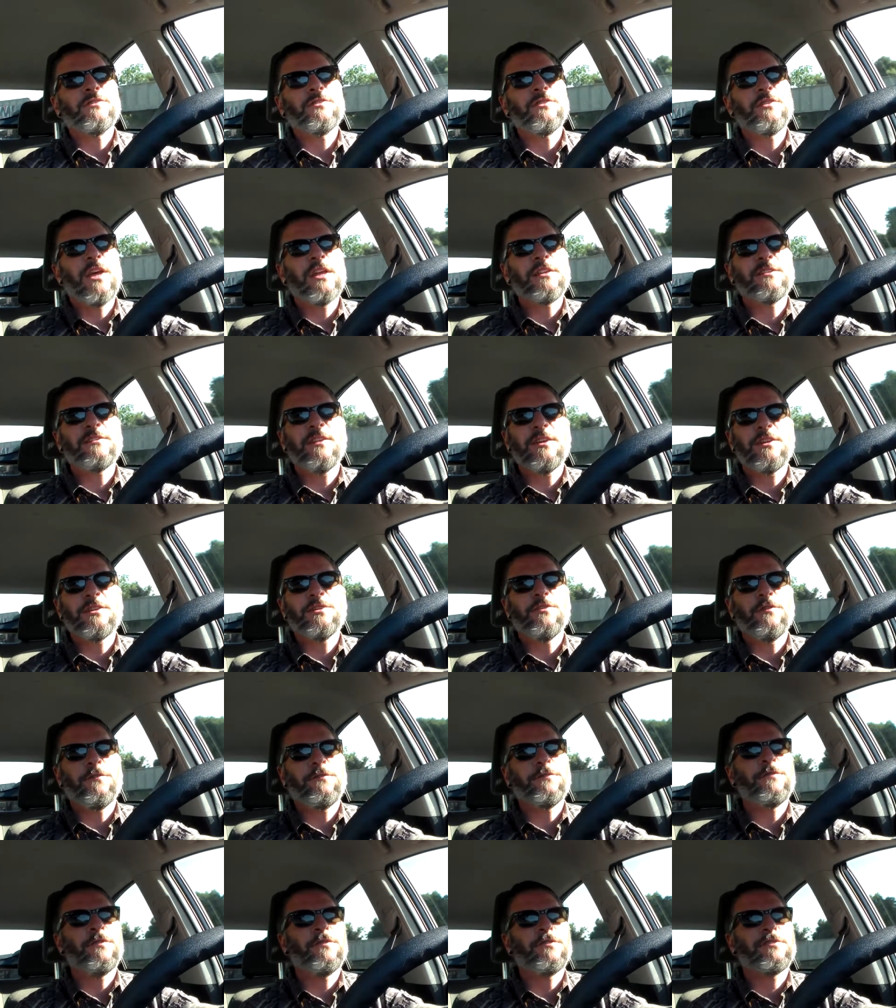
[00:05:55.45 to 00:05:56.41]
So that's like
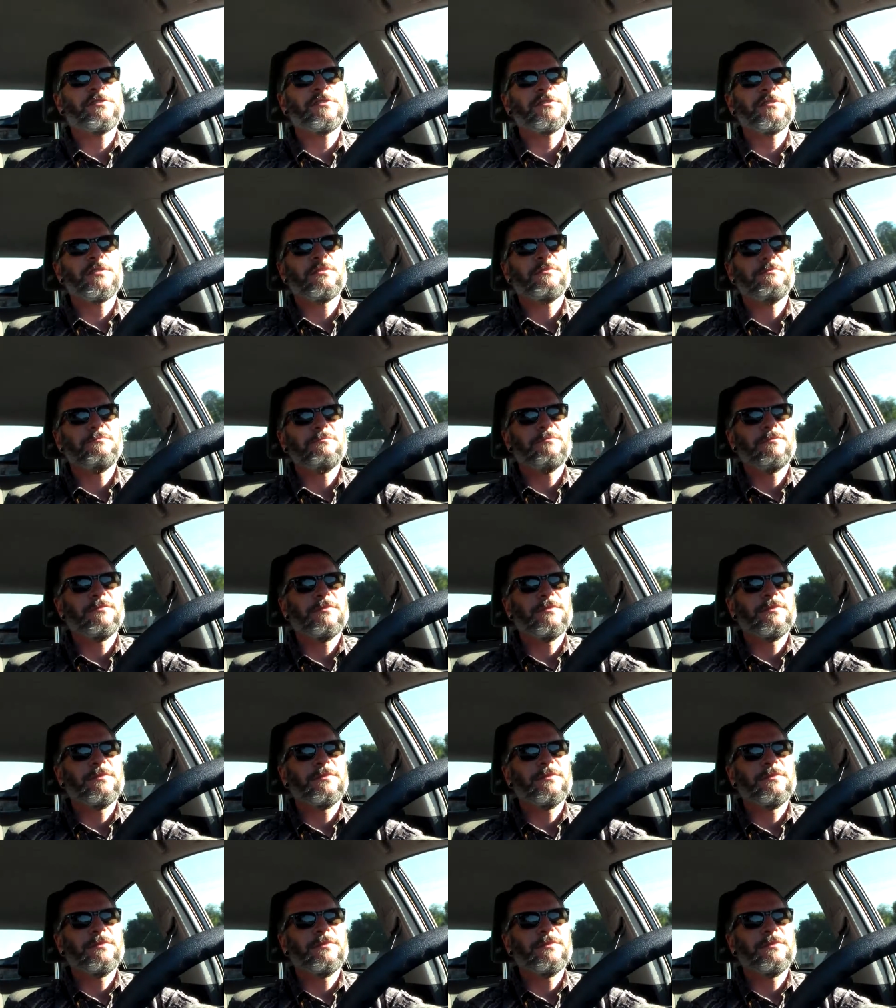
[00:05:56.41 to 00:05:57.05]
your first